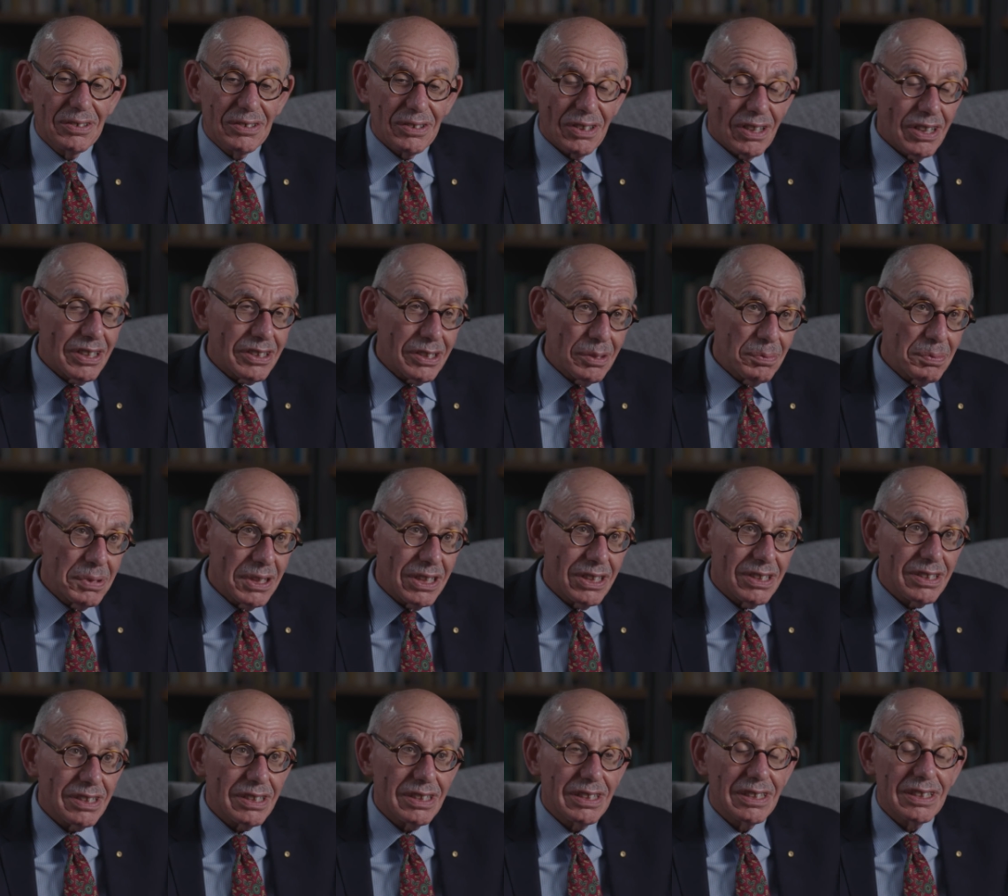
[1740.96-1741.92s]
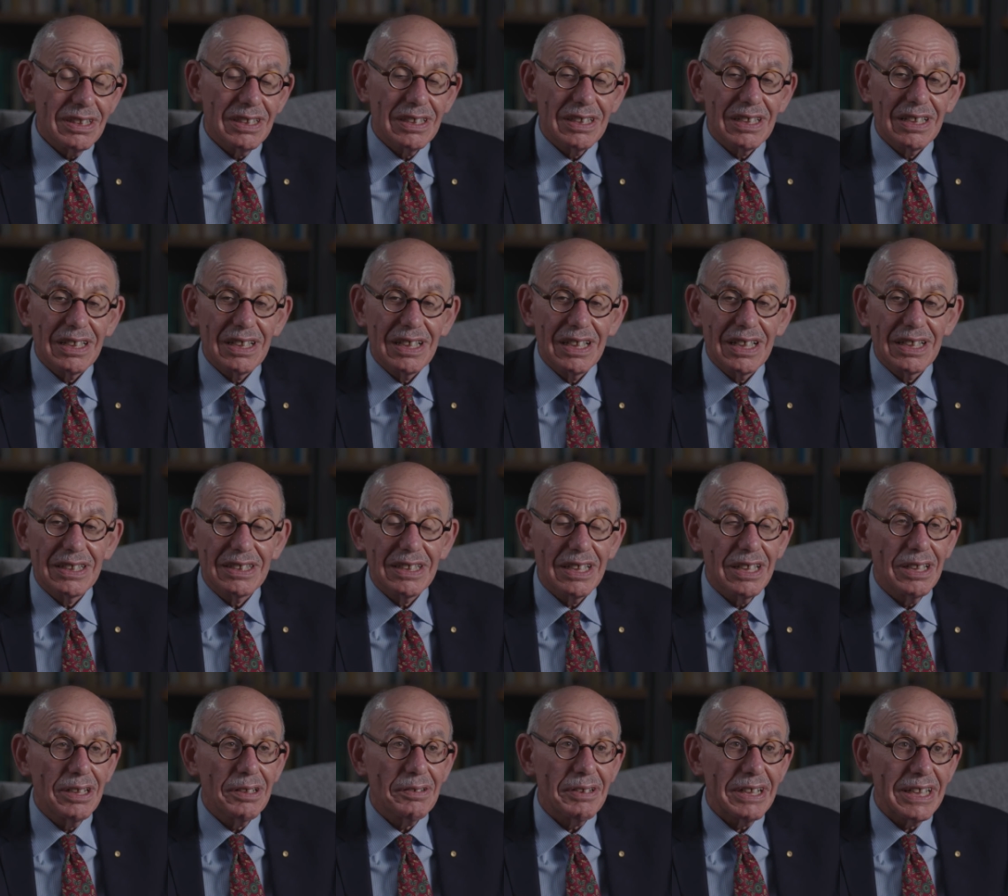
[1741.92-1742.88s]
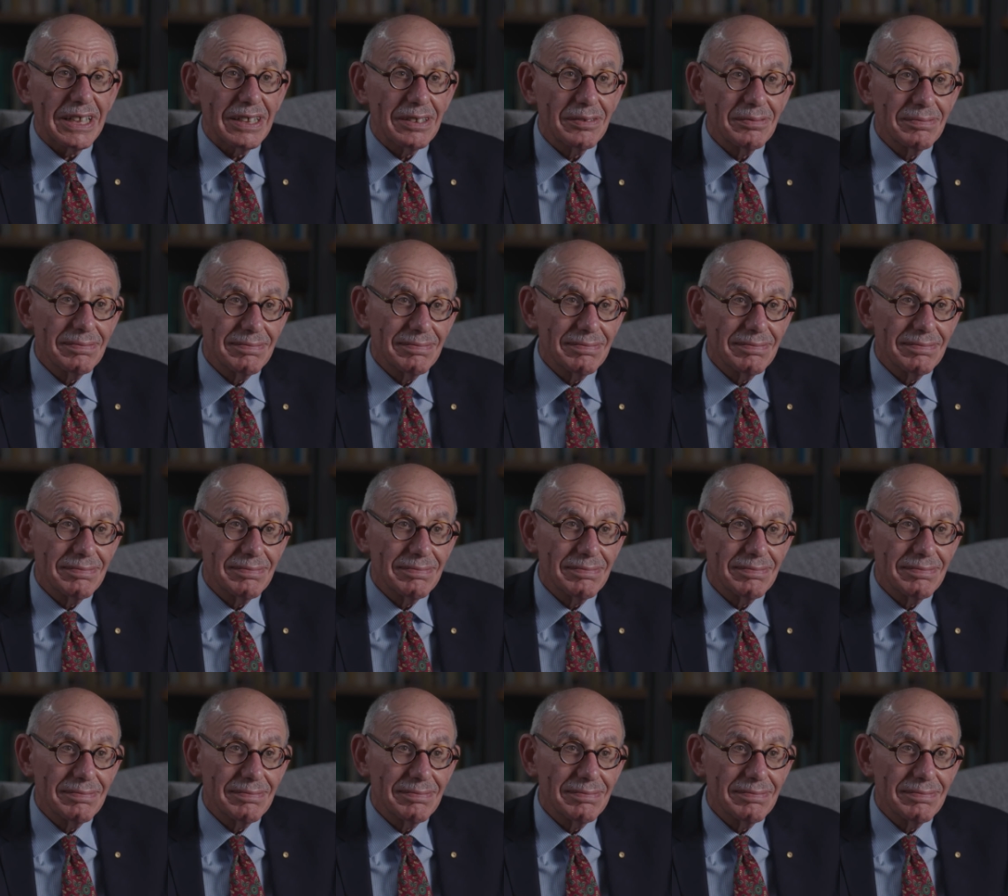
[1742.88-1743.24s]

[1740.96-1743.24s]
drawing upon and airing.